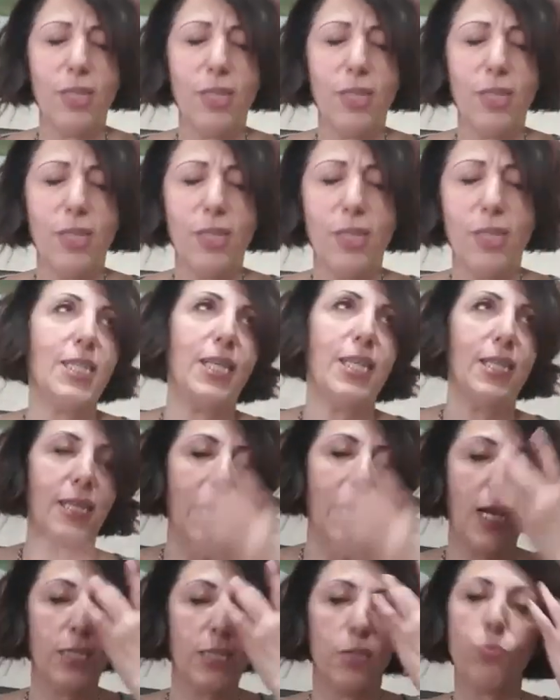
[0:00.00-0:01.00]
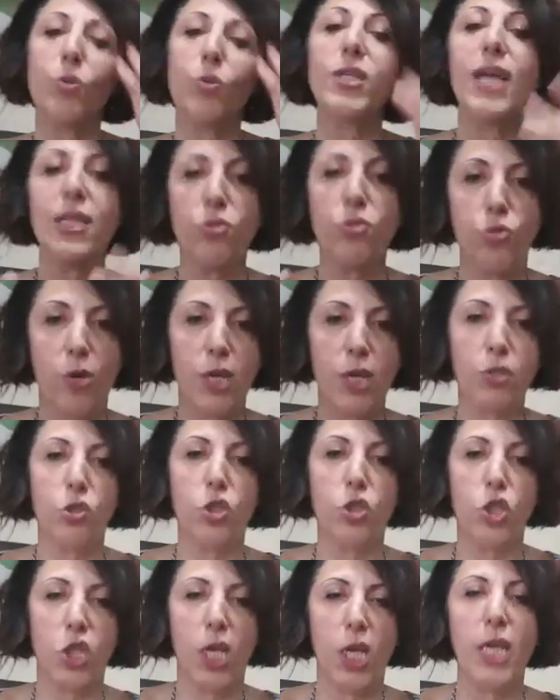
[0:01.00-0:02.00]
Listen, guys, we're not trying to
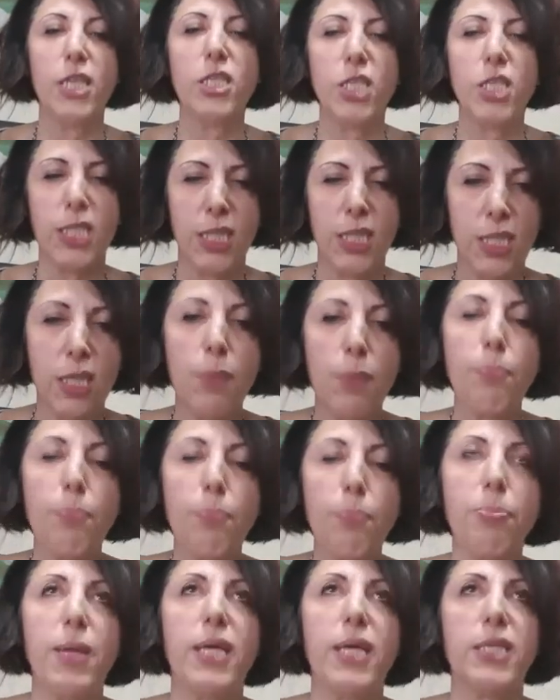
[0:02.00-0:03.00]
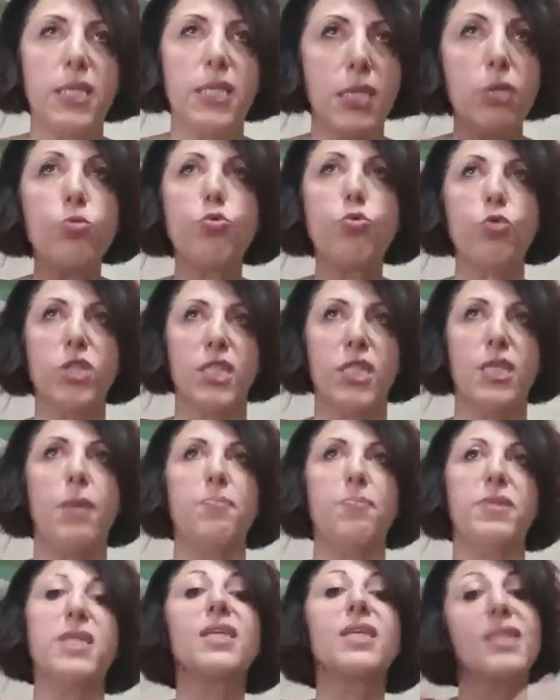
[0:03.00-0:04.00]
change SIMPLEX into
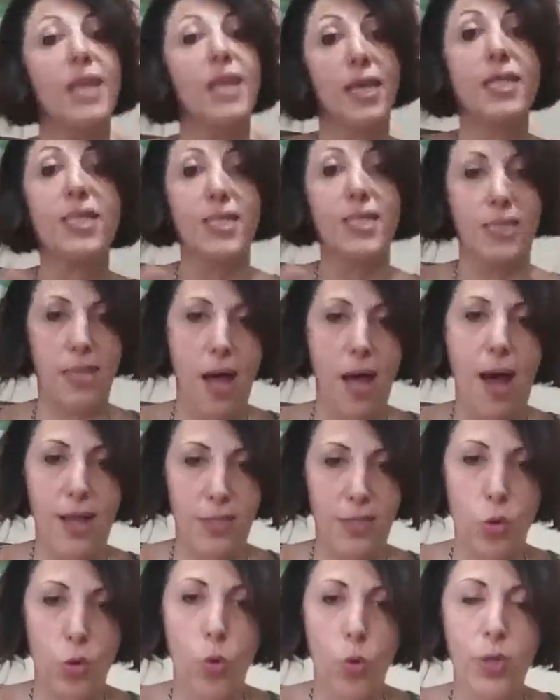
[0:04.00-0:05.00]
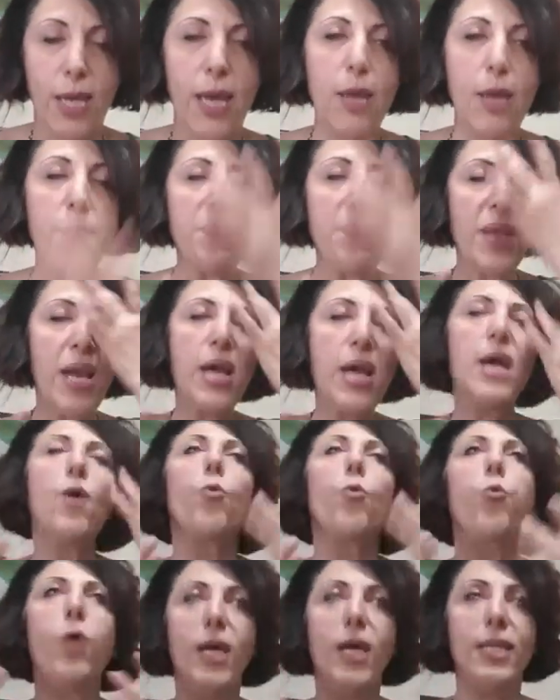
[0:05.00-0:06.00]
something that it's not, okay?
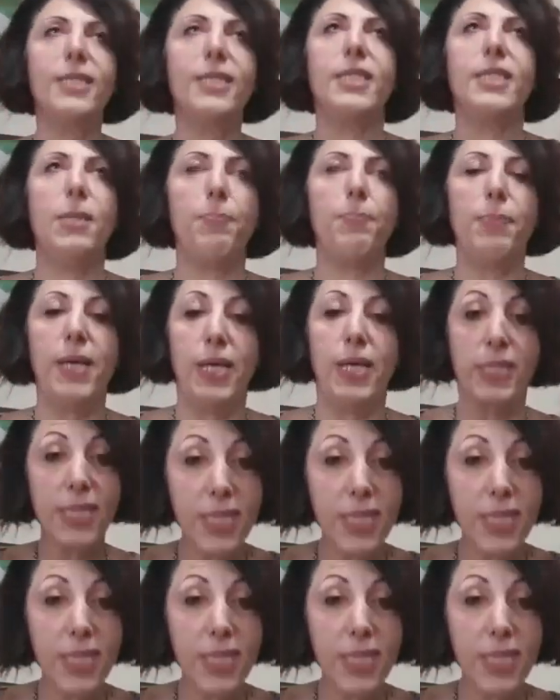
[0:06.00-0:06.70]
What is SIMPLEX?